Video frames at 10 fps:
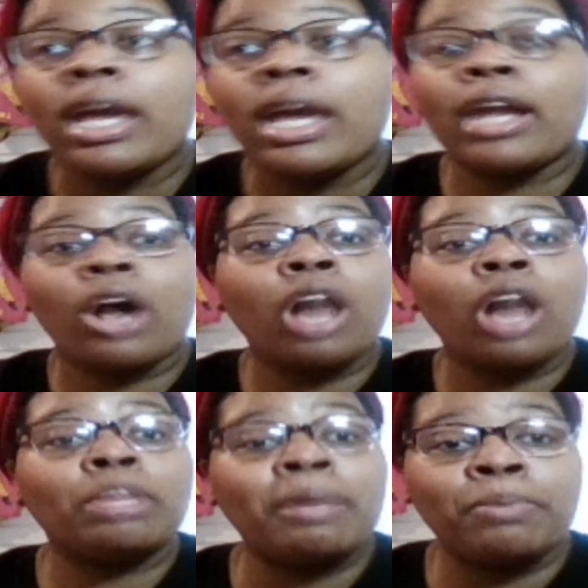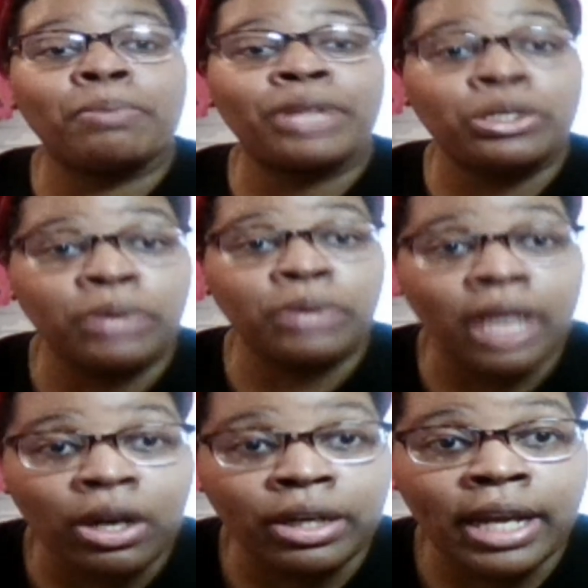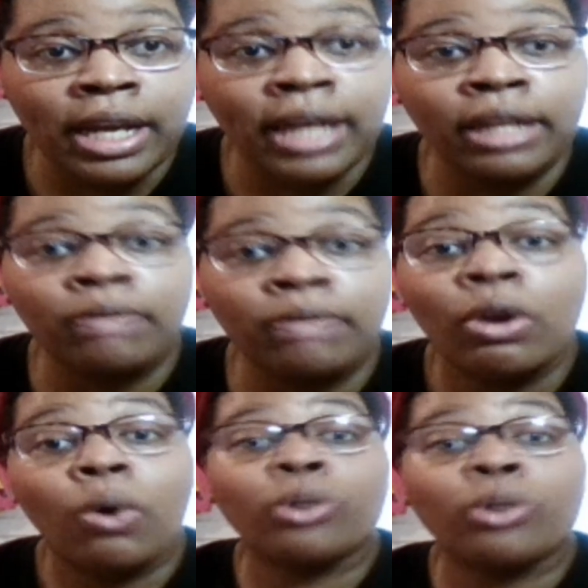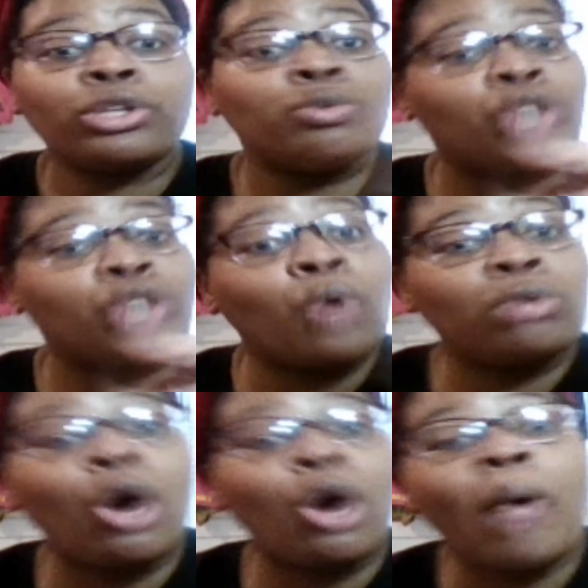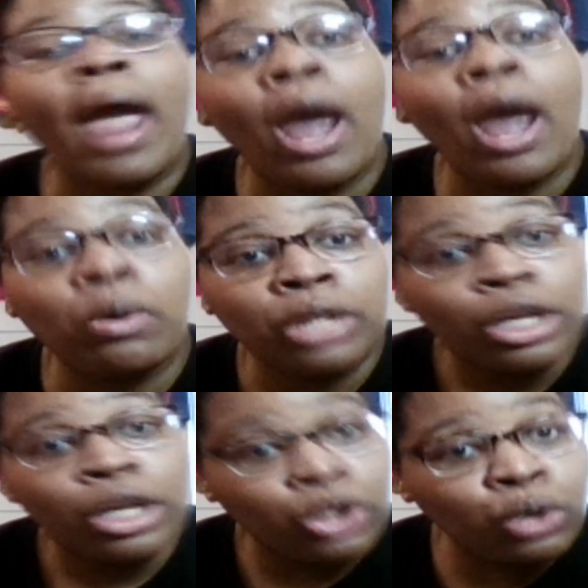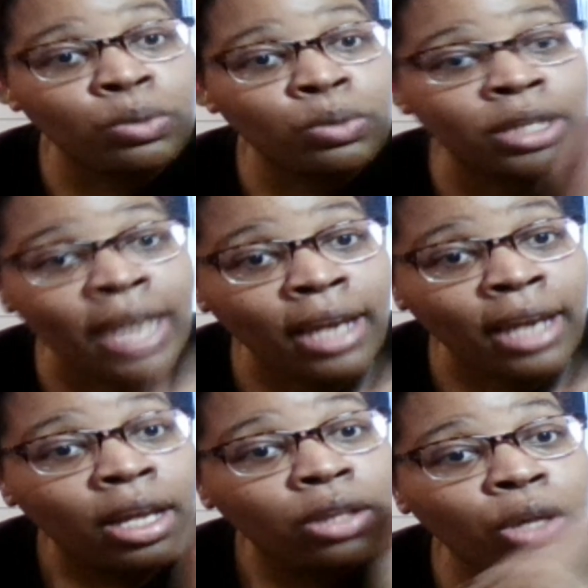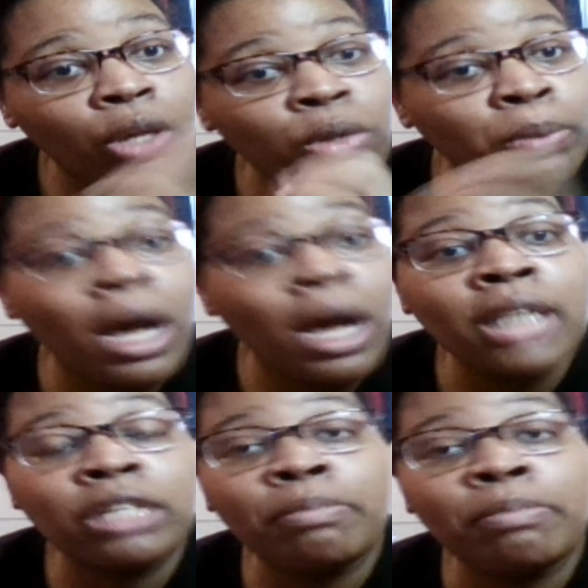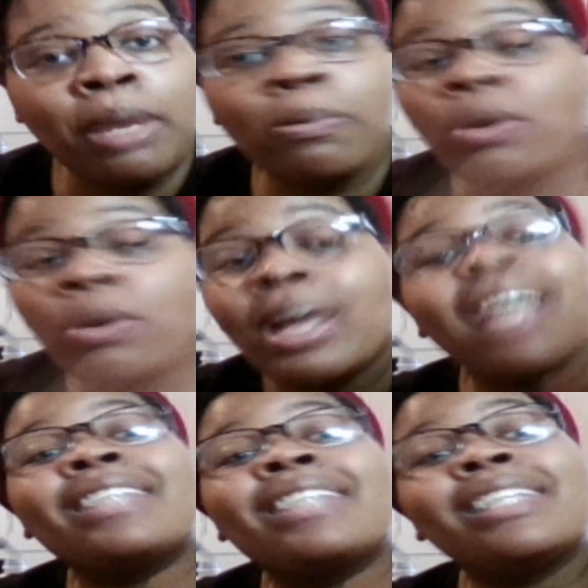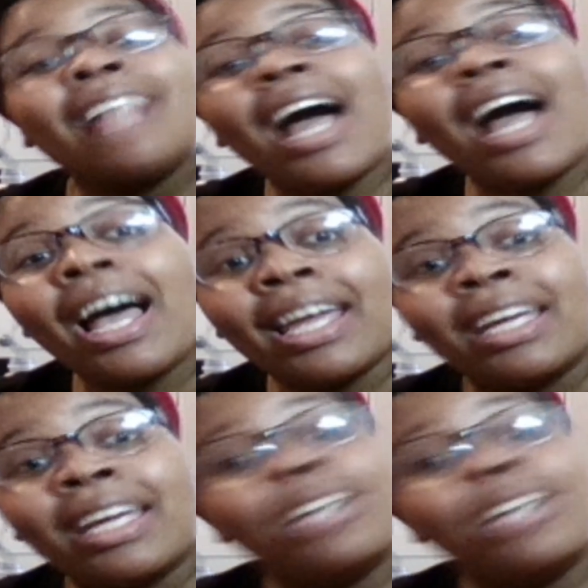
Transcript: and all the people that you get are negative, or you don't go out to get those positive people, it's a lie.